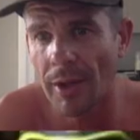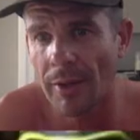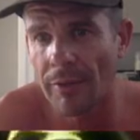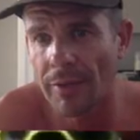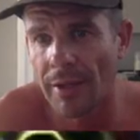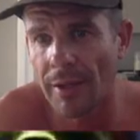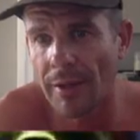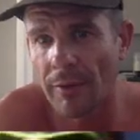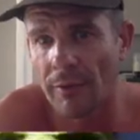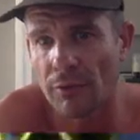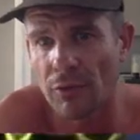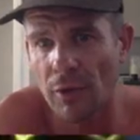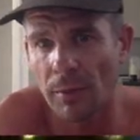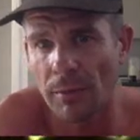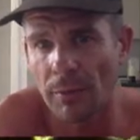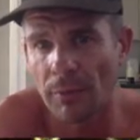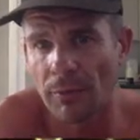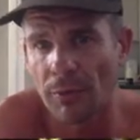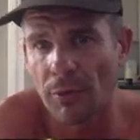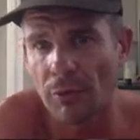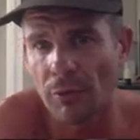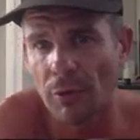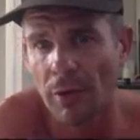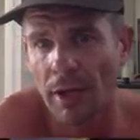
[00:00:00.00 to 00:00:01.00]
haven't they? They've dropped a
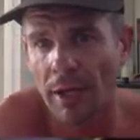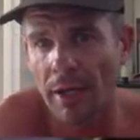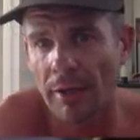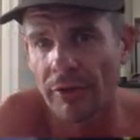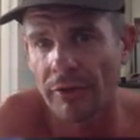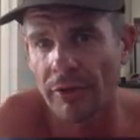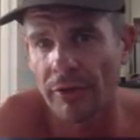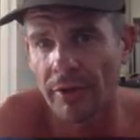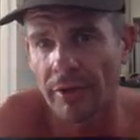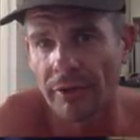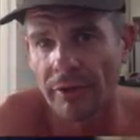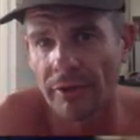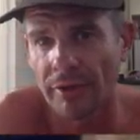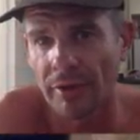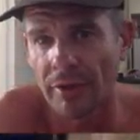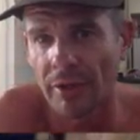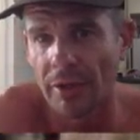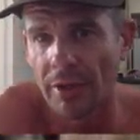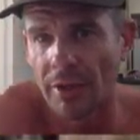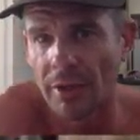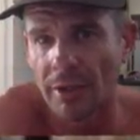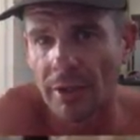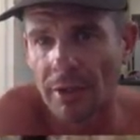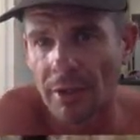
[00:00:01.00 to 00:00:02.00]
few riders. There's
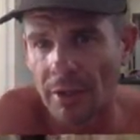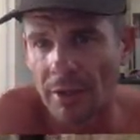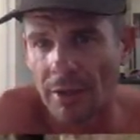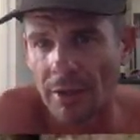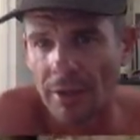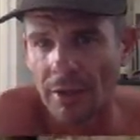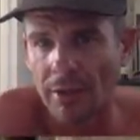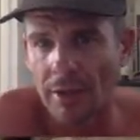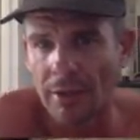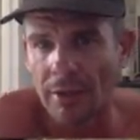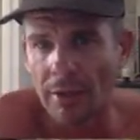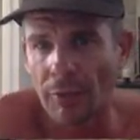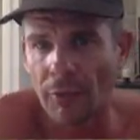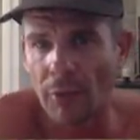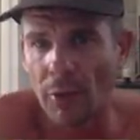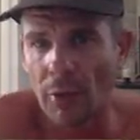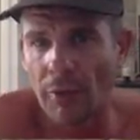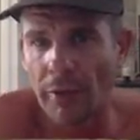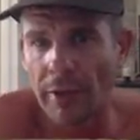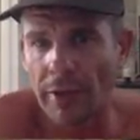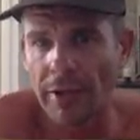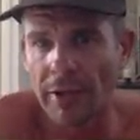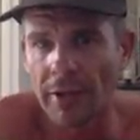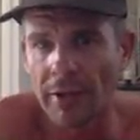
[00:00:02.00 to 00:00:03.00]
a few
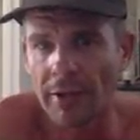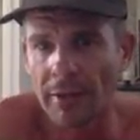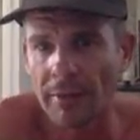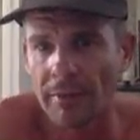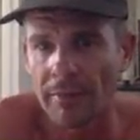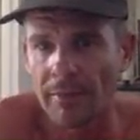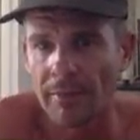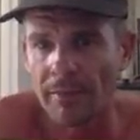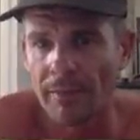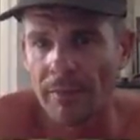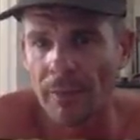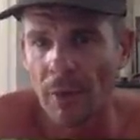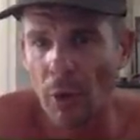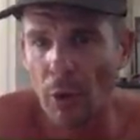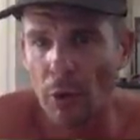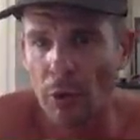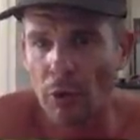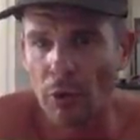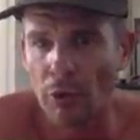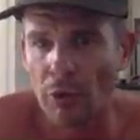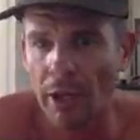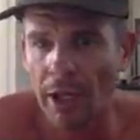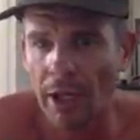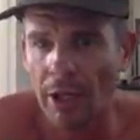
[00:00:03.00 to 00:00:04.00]
of the
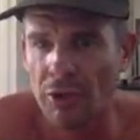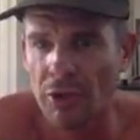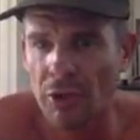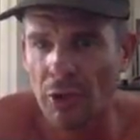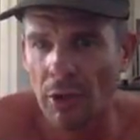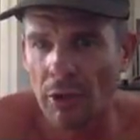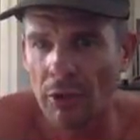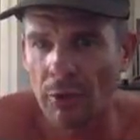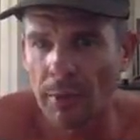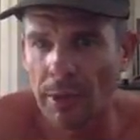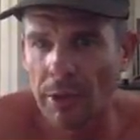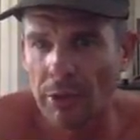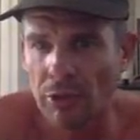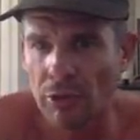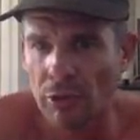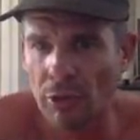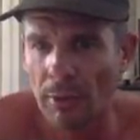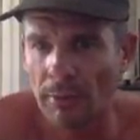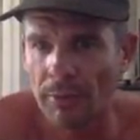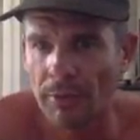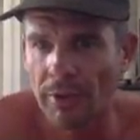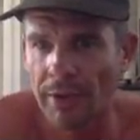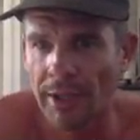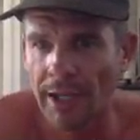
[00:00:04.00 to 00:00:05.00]
Oracle Green Edge guys have been
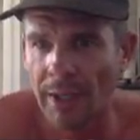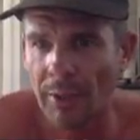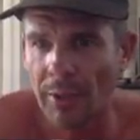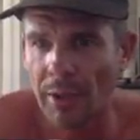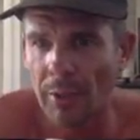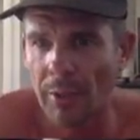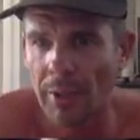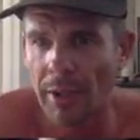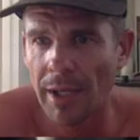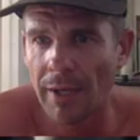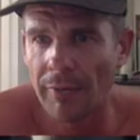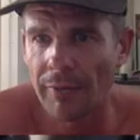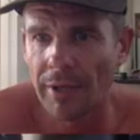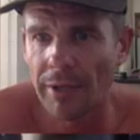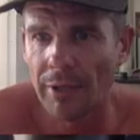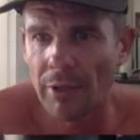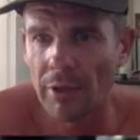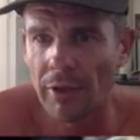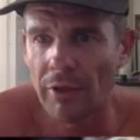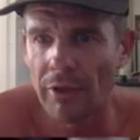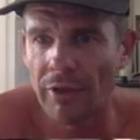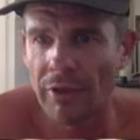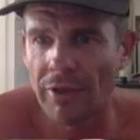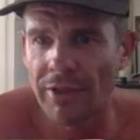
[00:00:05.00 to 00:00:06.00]
dropped. Now here we have,
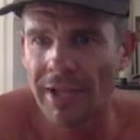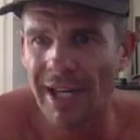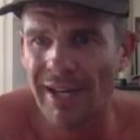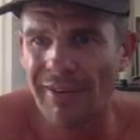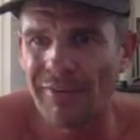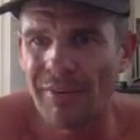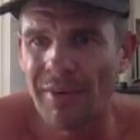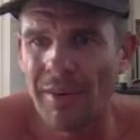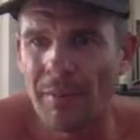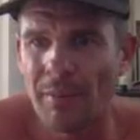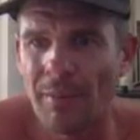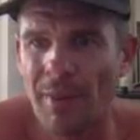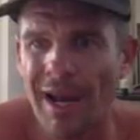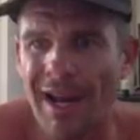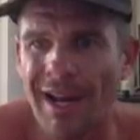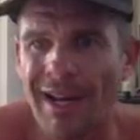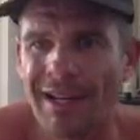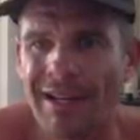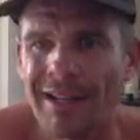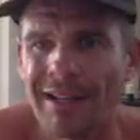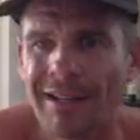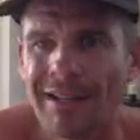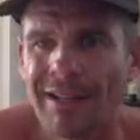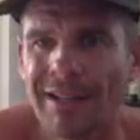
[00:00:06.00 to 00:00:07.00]
look at this attack from the
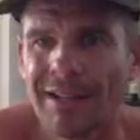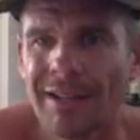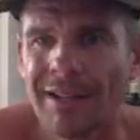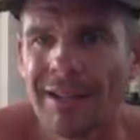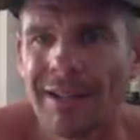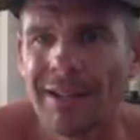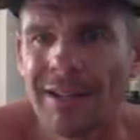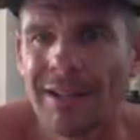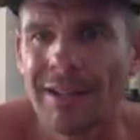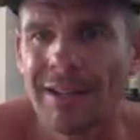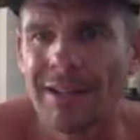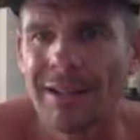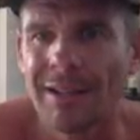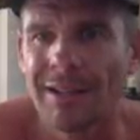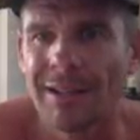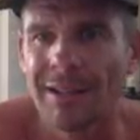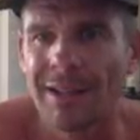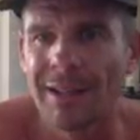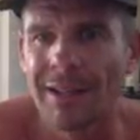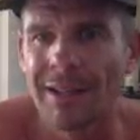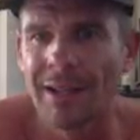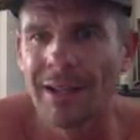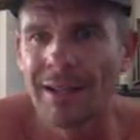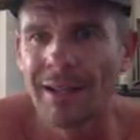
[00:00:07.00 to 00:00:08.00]
back.
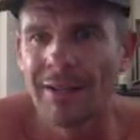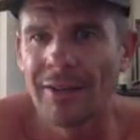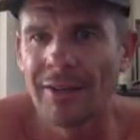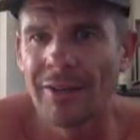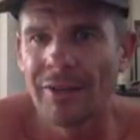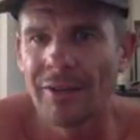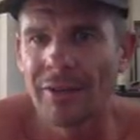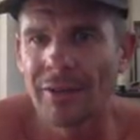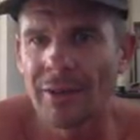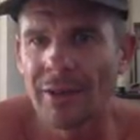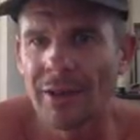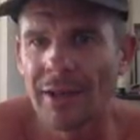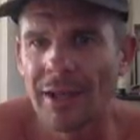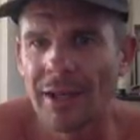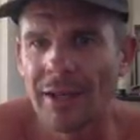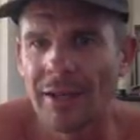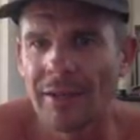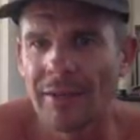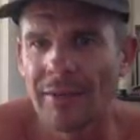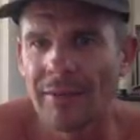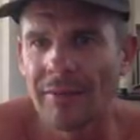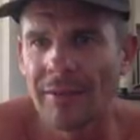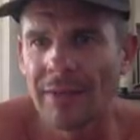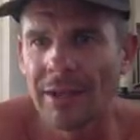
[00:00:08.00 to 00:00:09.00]
And look at
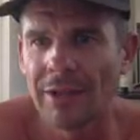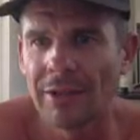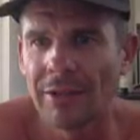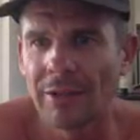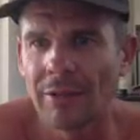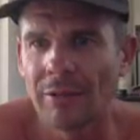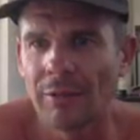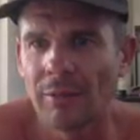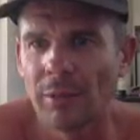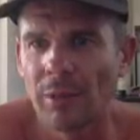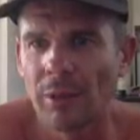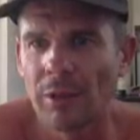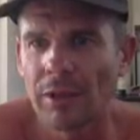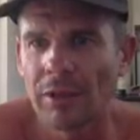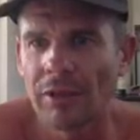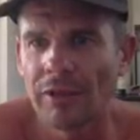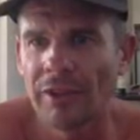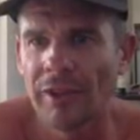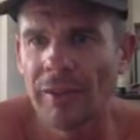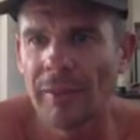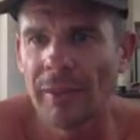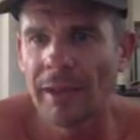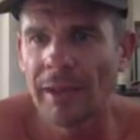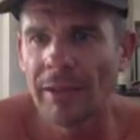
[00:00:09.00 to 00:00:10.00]
that. He sort of blocked his
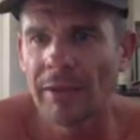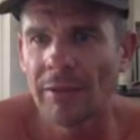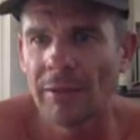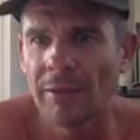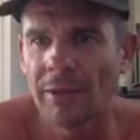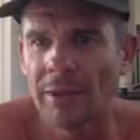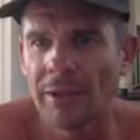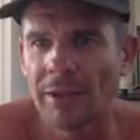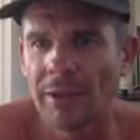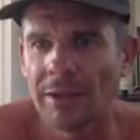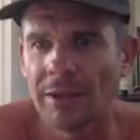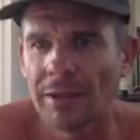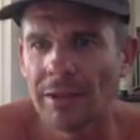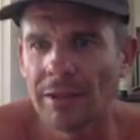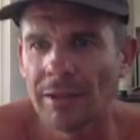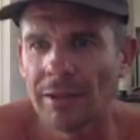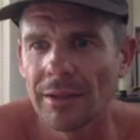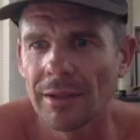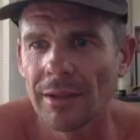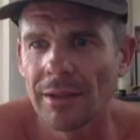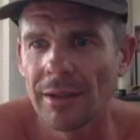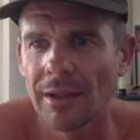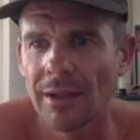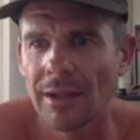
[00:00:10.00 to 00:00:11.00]
teammate a little bit.
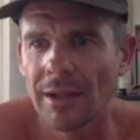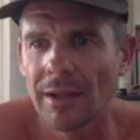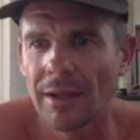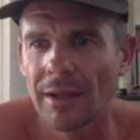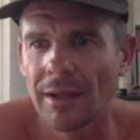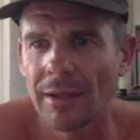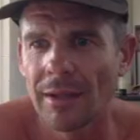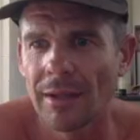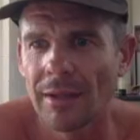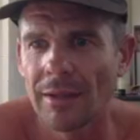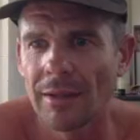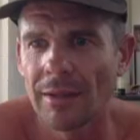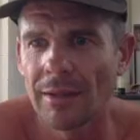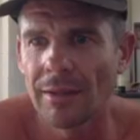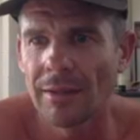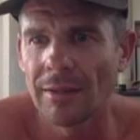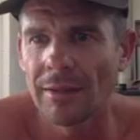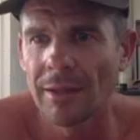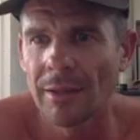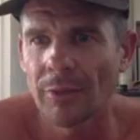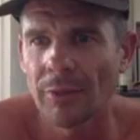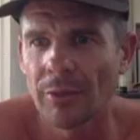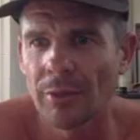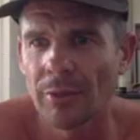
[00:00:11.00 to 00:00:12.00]

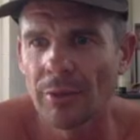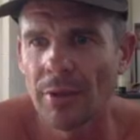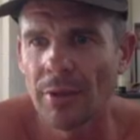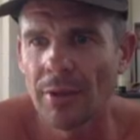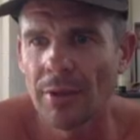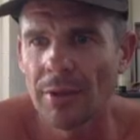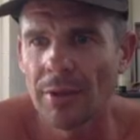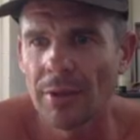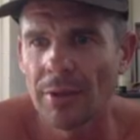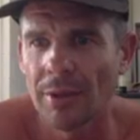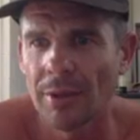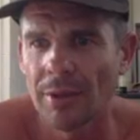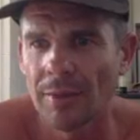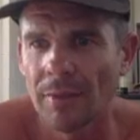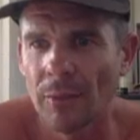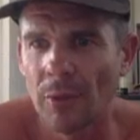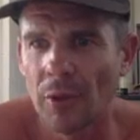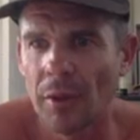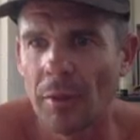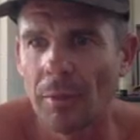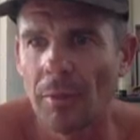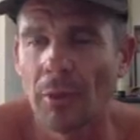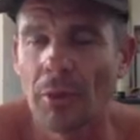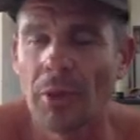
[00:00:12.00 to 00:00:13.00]
That's good though.
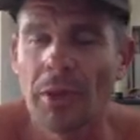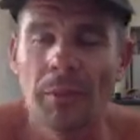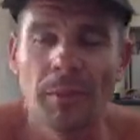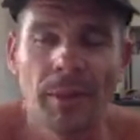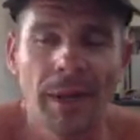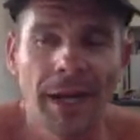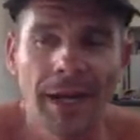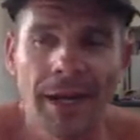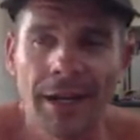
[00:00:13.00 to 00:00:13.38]
Looking